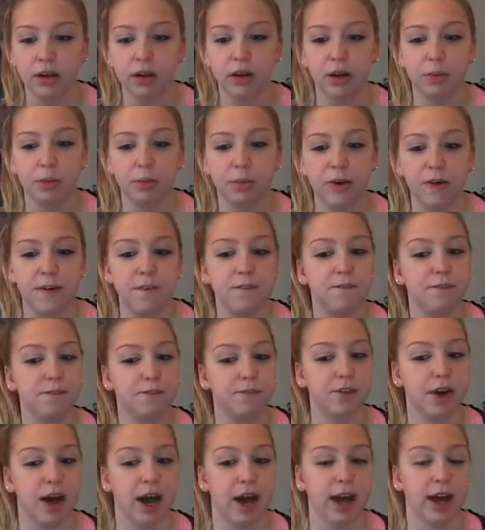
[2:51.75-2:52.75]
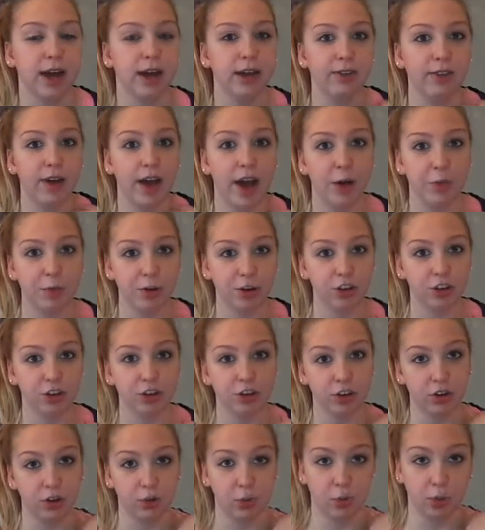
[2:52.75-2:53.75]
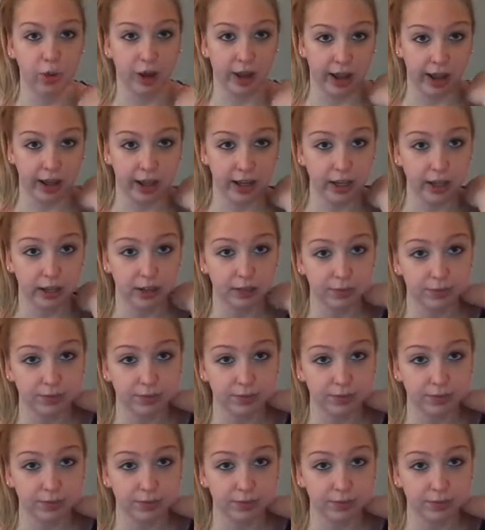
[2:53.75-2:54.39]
Number 5, how much do you weigh?